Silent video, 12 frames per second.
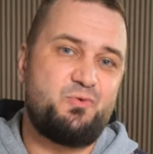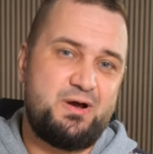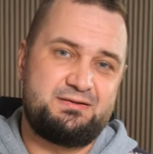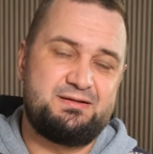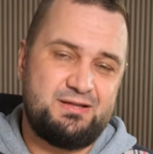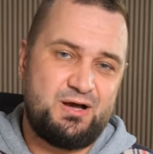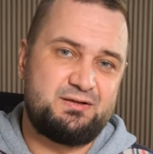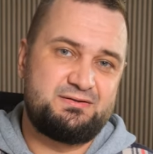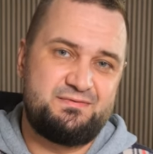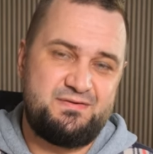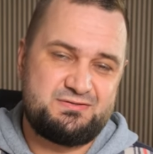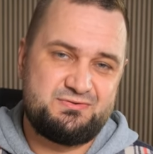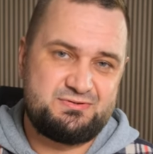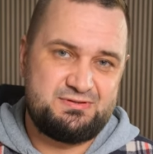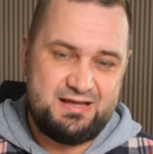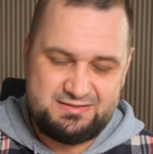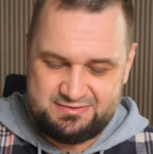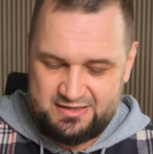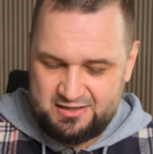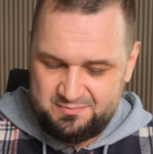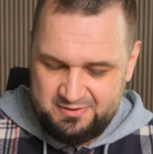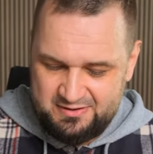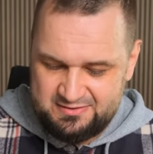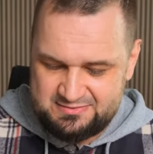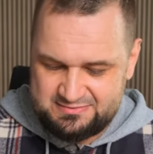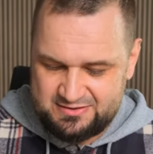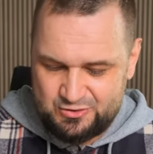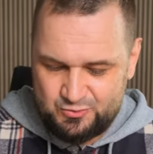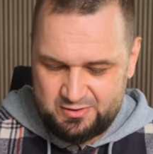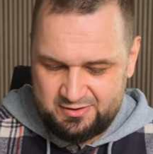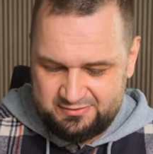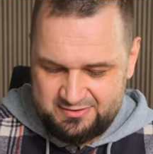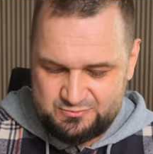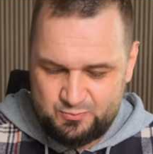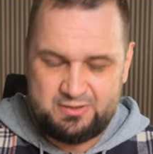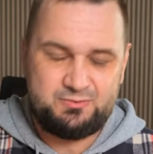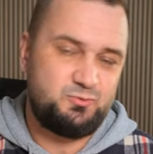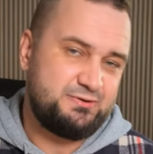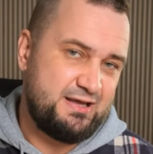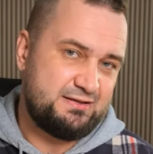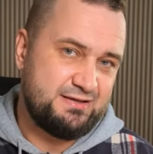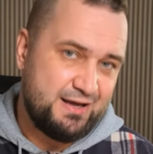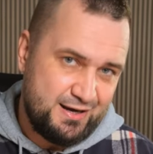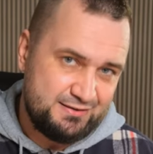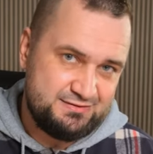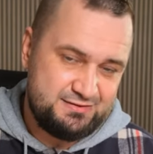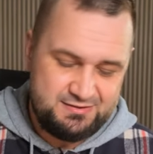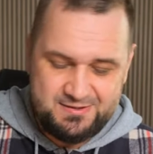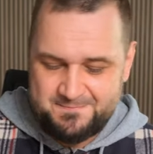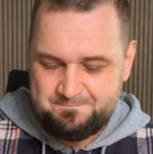quite a lot versus class AB, so uh, this one will get hotter.